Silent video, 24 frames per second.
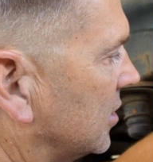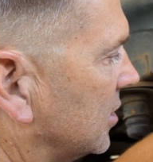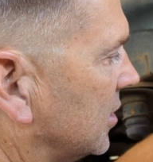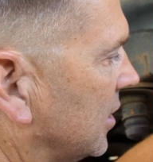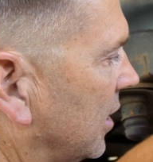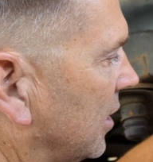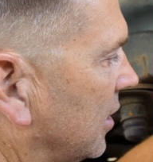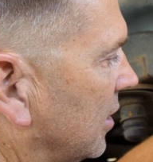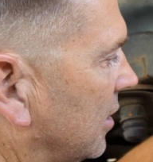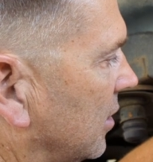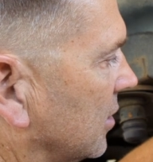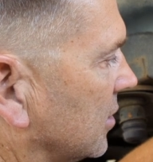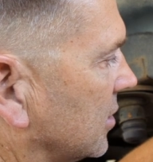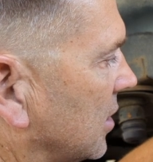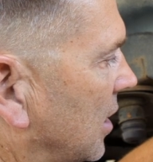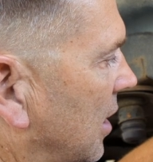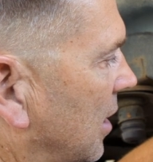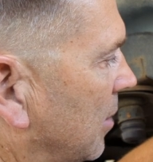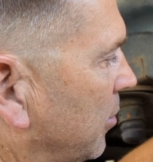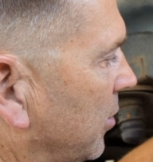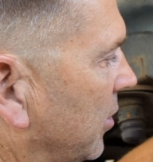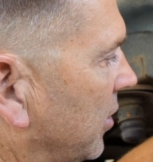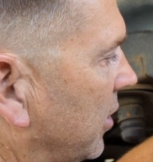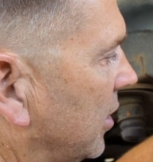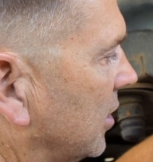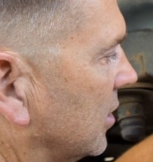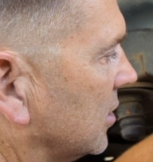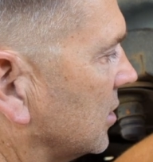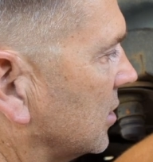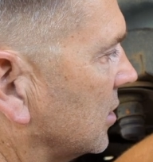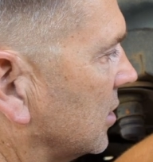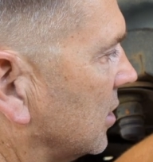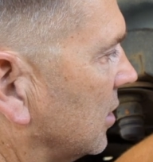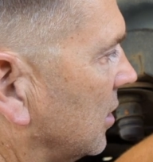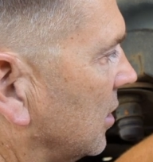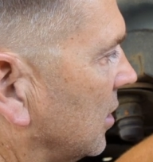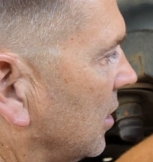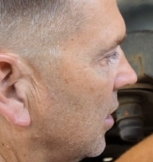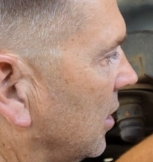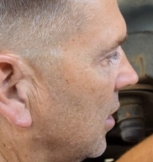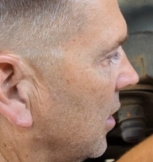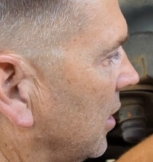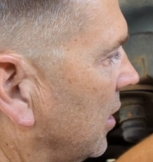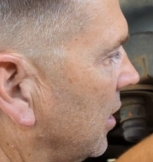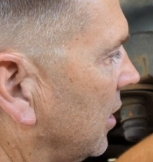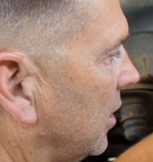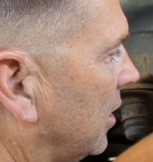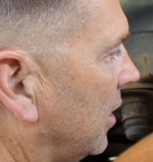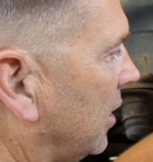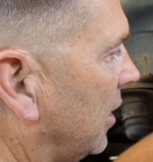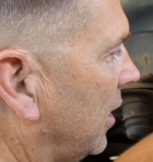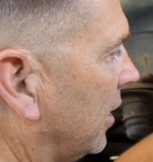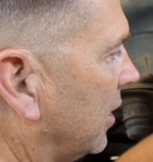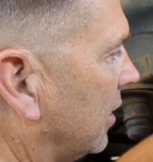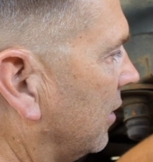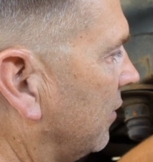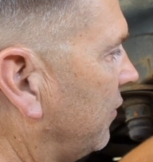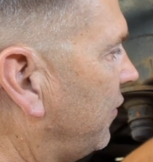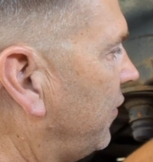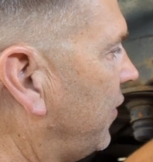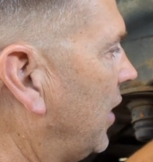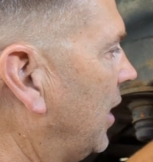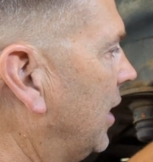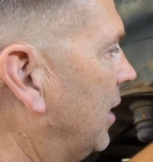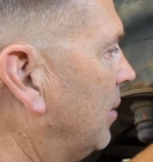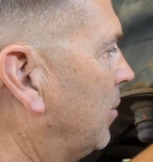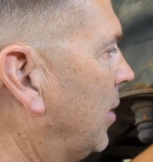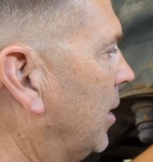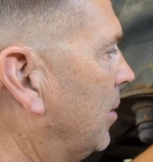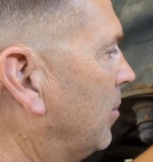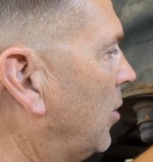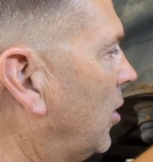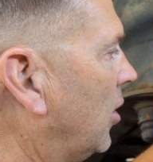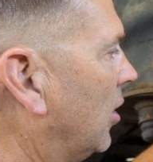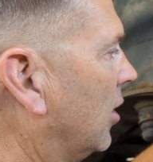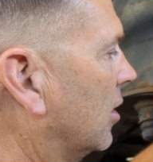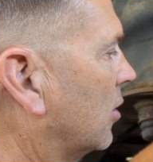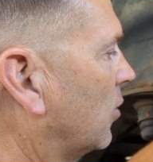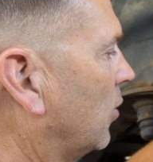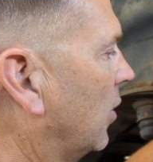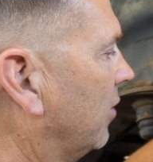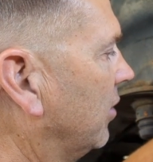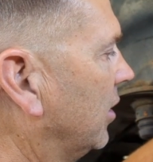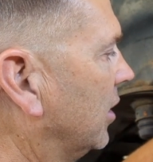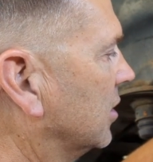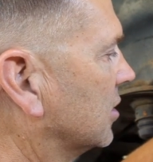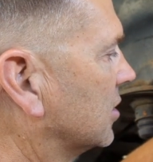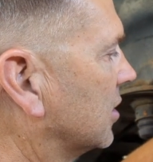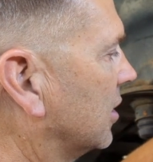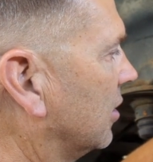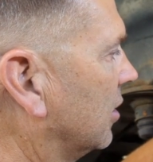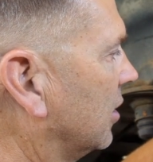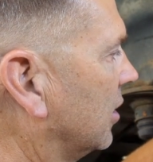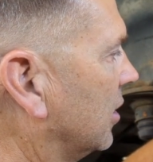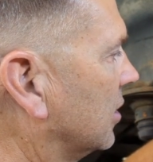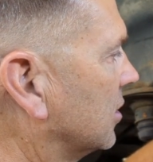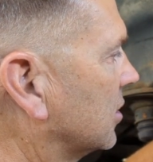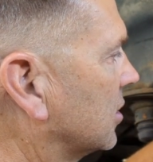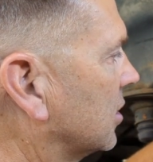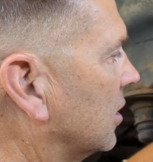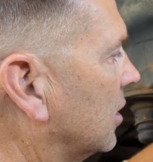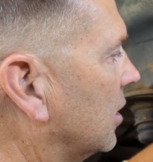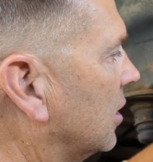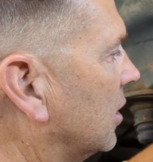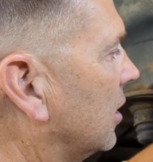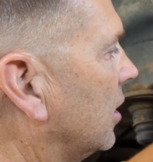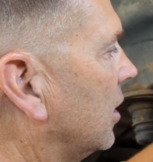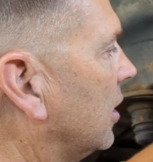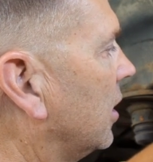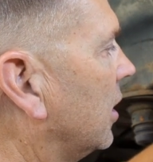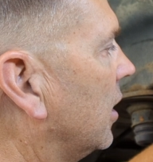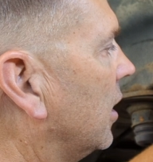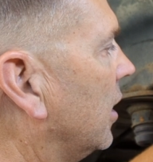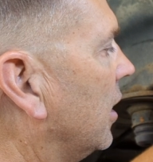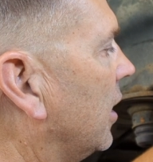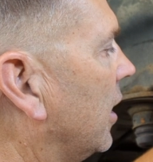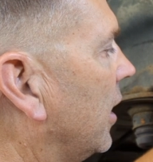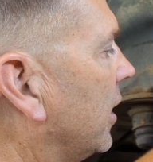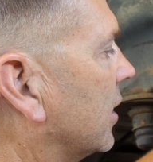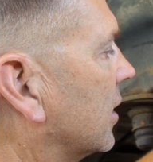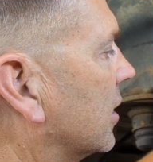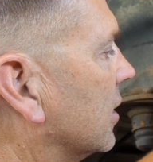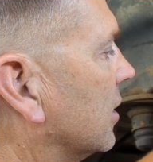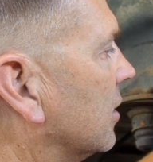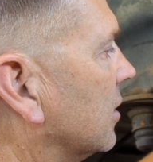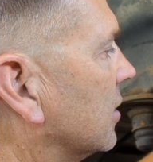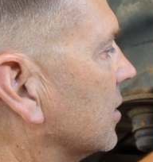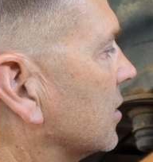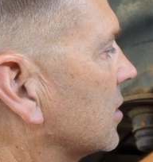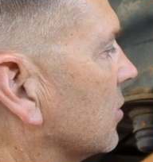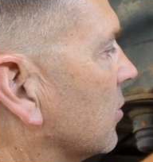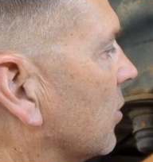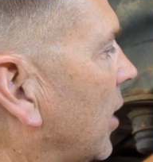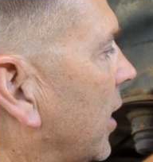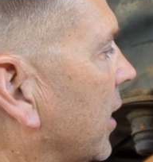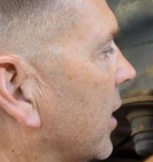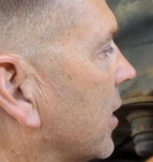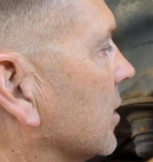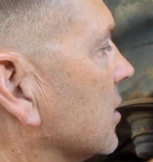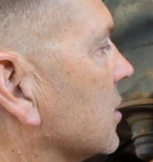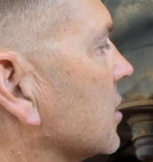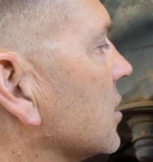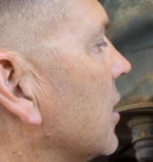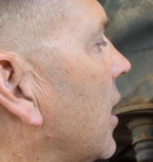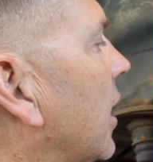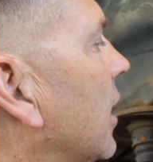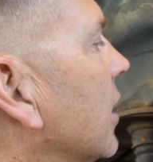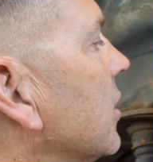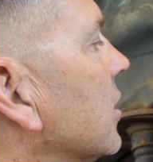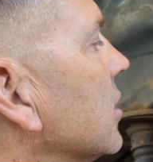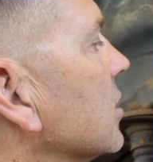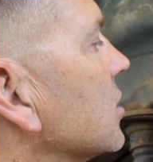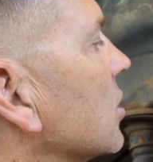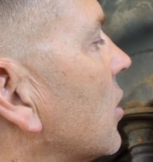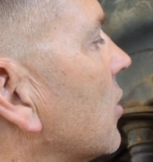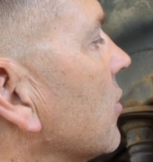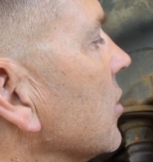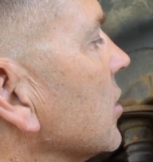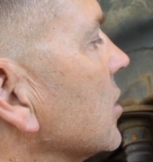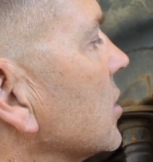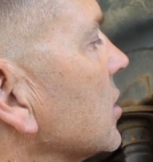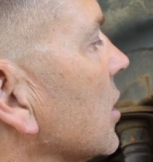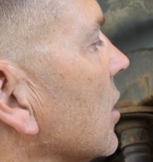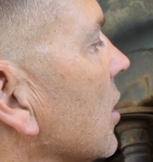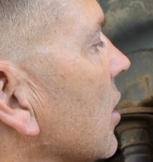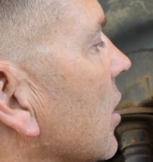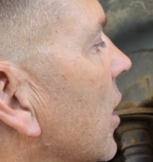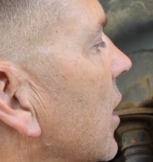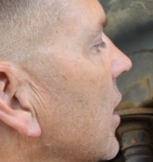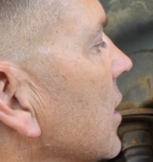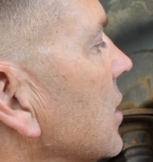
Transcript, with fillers: set it on top of this, and I can find my mark wherever it is. There it is, and I can I can slide this over until